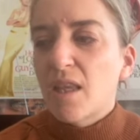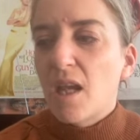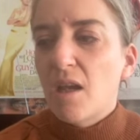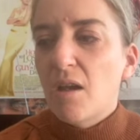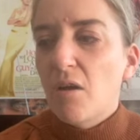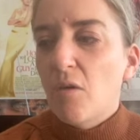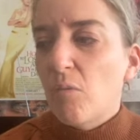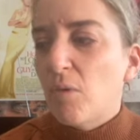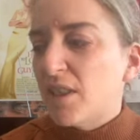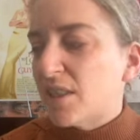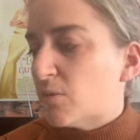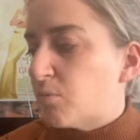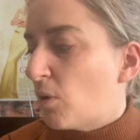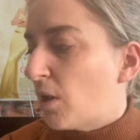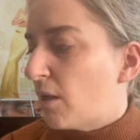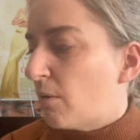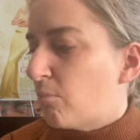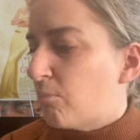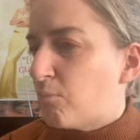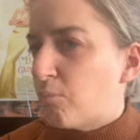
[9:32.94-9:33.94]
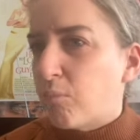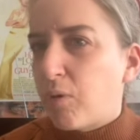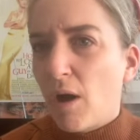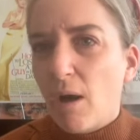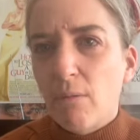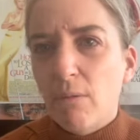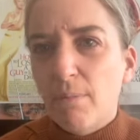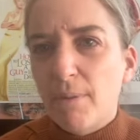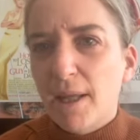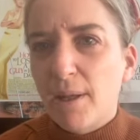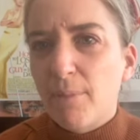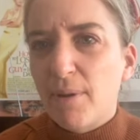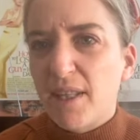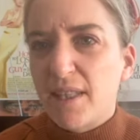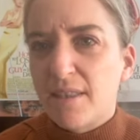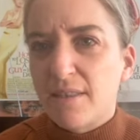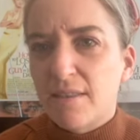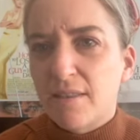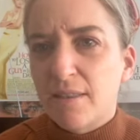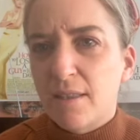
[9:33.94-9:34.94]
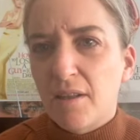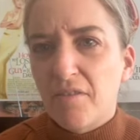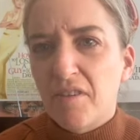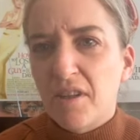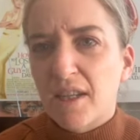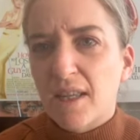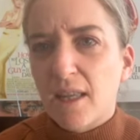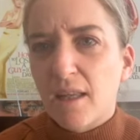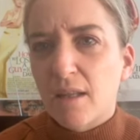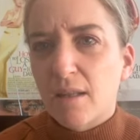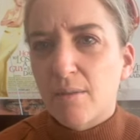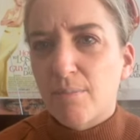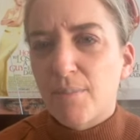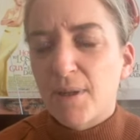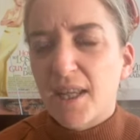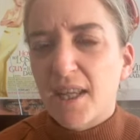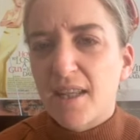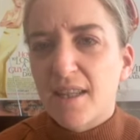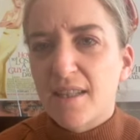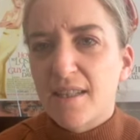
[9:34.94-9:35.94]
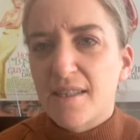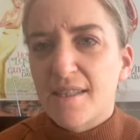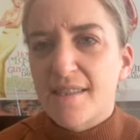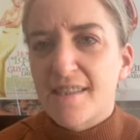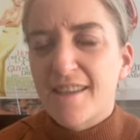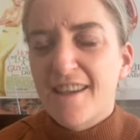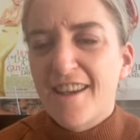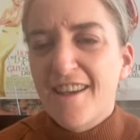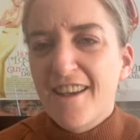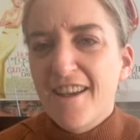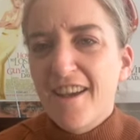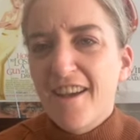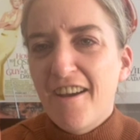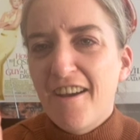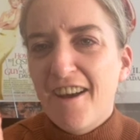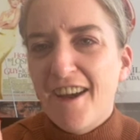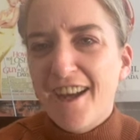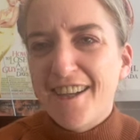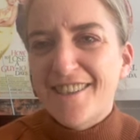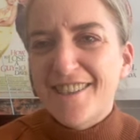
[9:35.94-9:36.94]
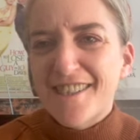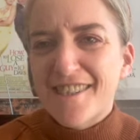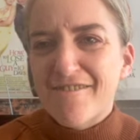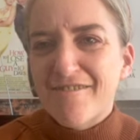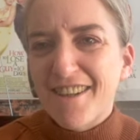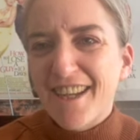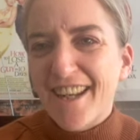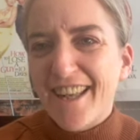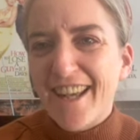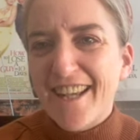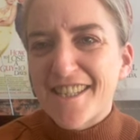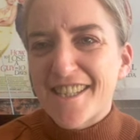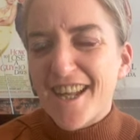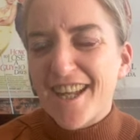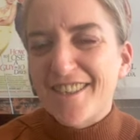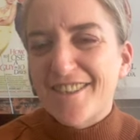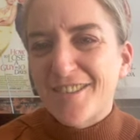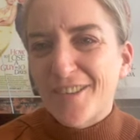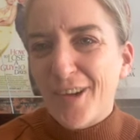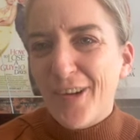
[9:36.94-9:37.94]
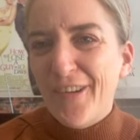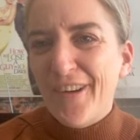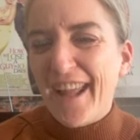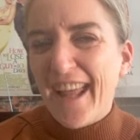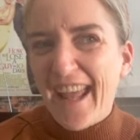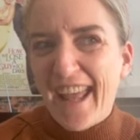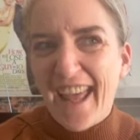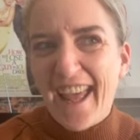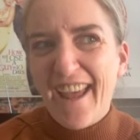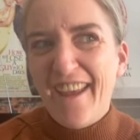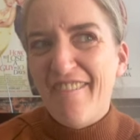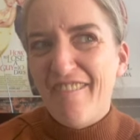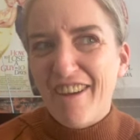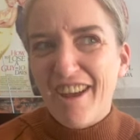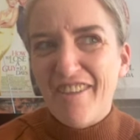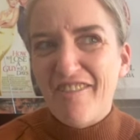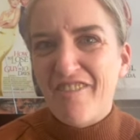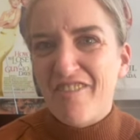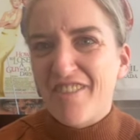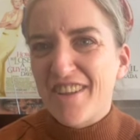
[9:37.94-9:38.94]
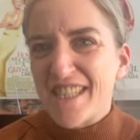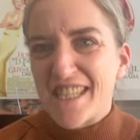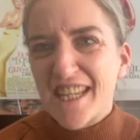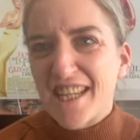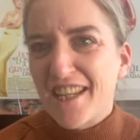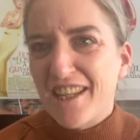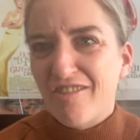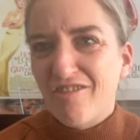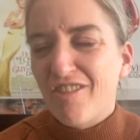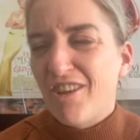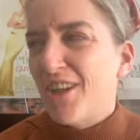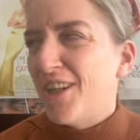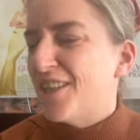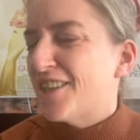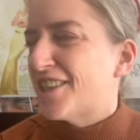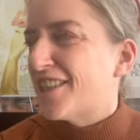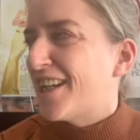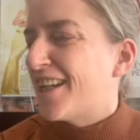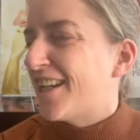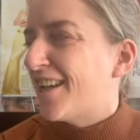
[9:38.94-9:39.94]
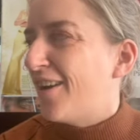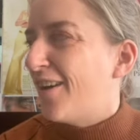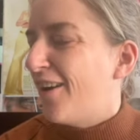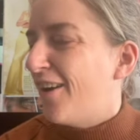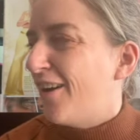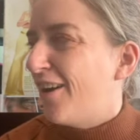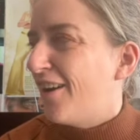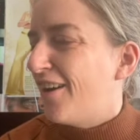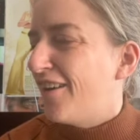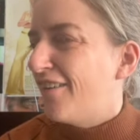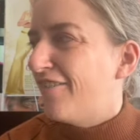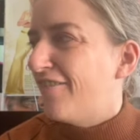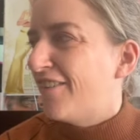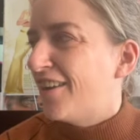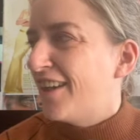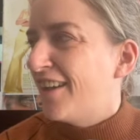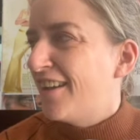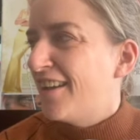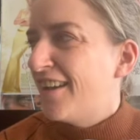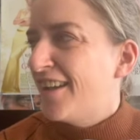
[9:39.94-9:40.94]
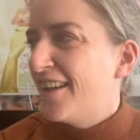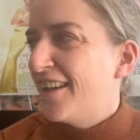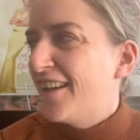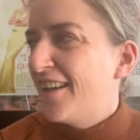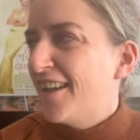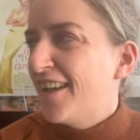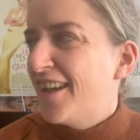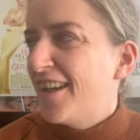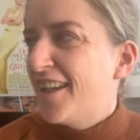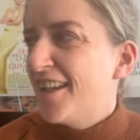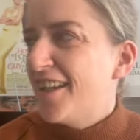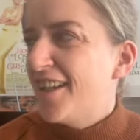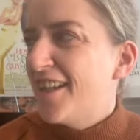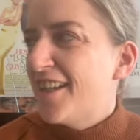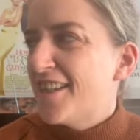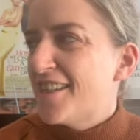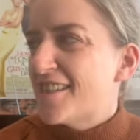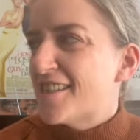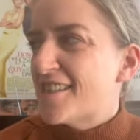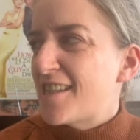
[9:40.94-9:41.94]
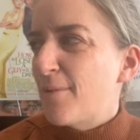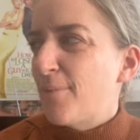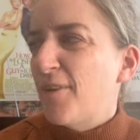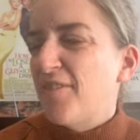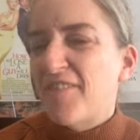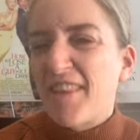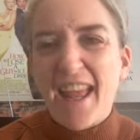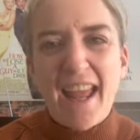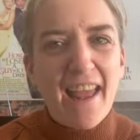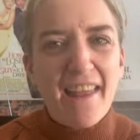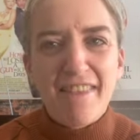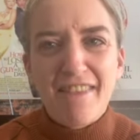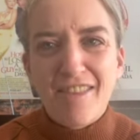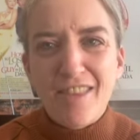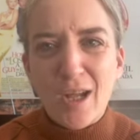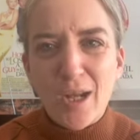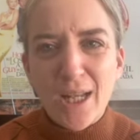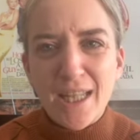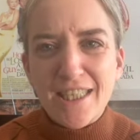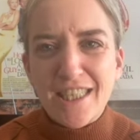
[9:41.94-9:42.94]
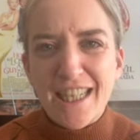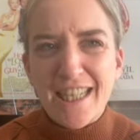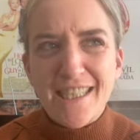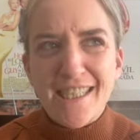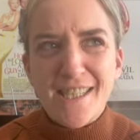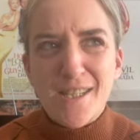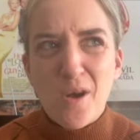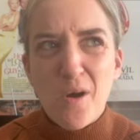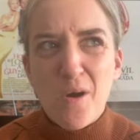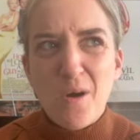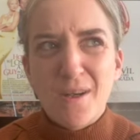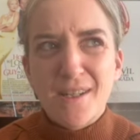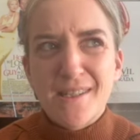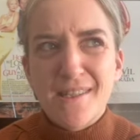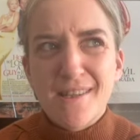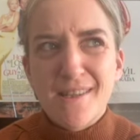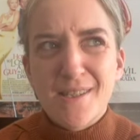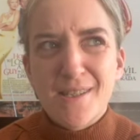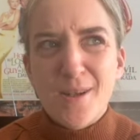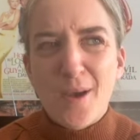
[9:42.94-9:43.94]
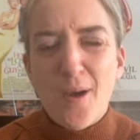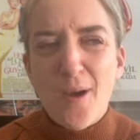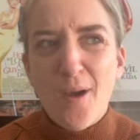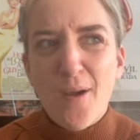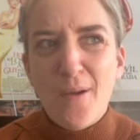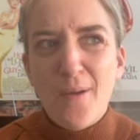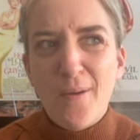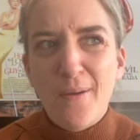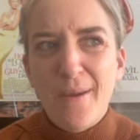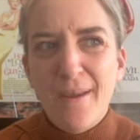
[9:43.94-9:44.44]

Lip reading: which will probably be difficult because I just realized I don't have a physical version of some of the anthology songs, so